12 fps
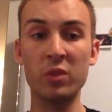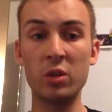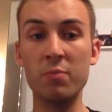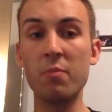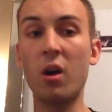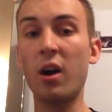you
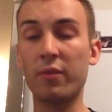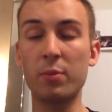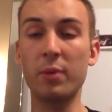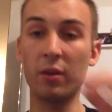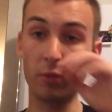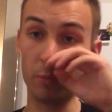might have a
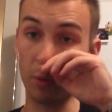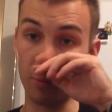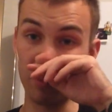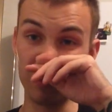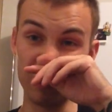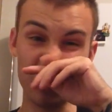bit of a
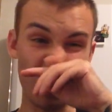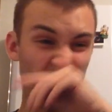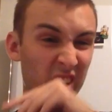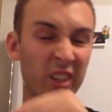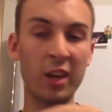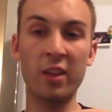problem trying
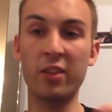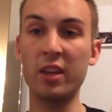to get